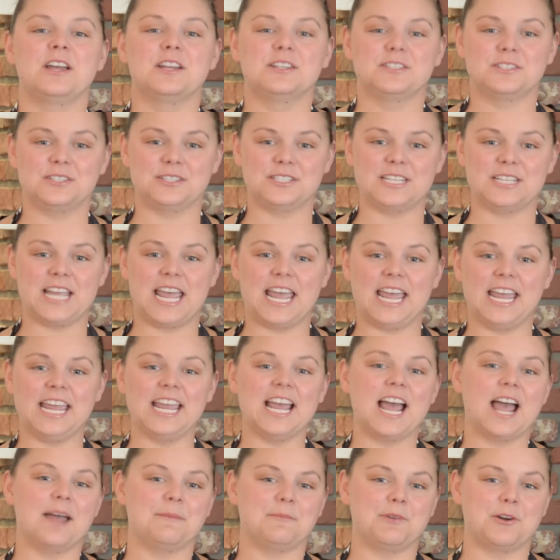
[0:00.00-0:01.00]
Today,
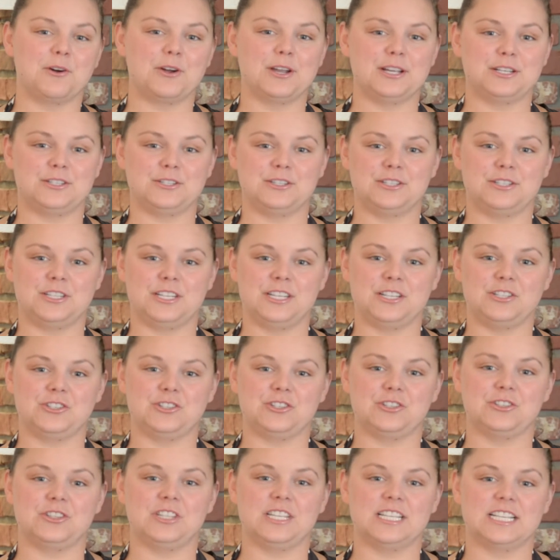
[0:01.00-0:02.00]
I'm going to teach
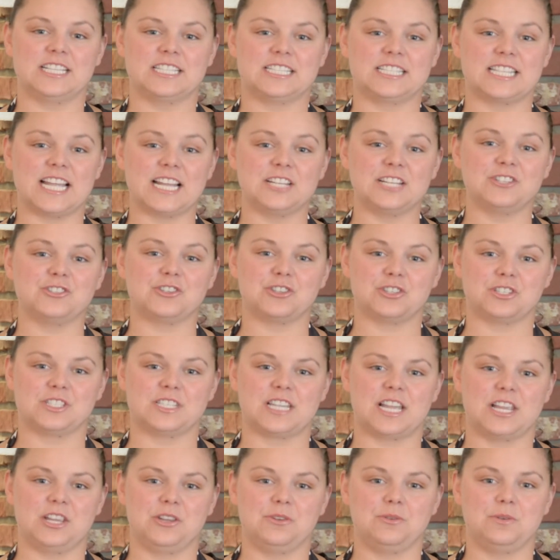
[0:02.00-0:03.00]
you the essentials
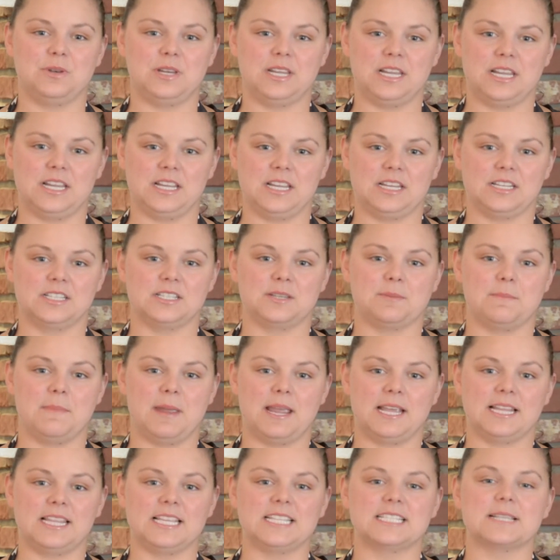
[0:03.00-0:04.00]
that you need to
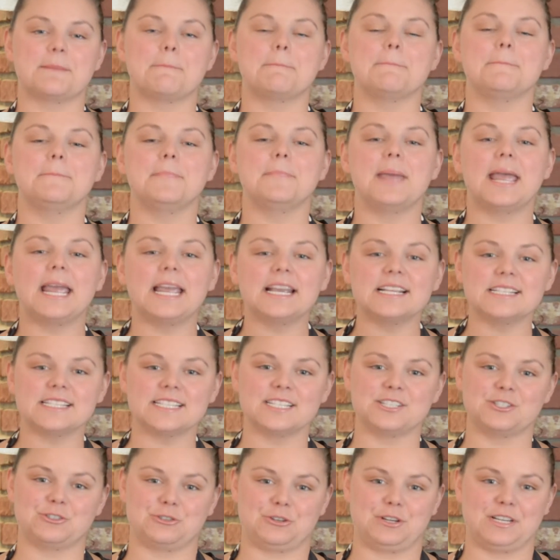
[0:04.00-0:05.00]
make these
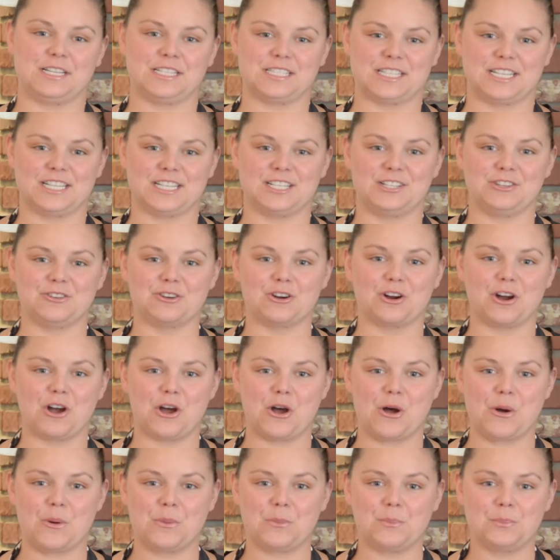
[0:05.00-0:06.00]
amazing treats in your
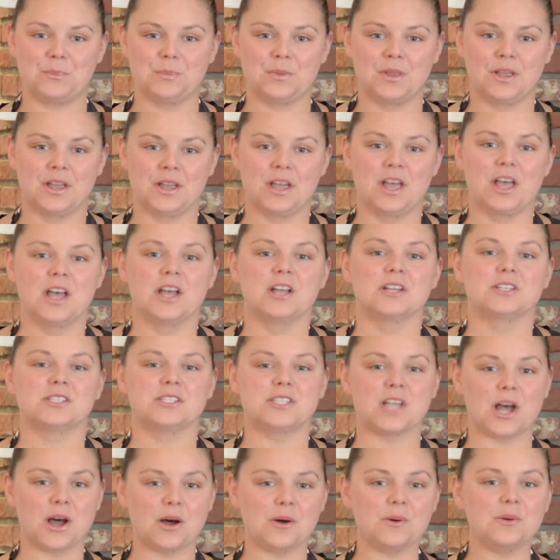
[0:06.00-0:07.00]
home.
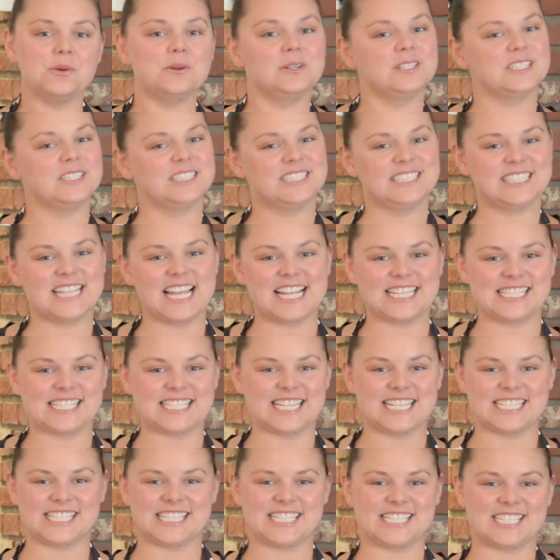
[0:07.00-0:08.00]
So, let's
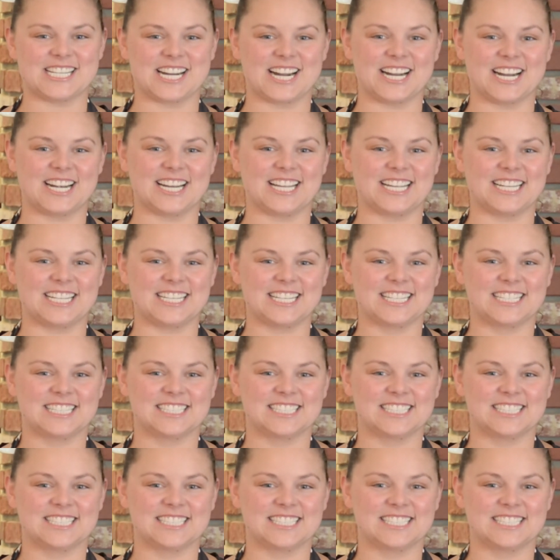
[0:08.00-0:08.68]
get started.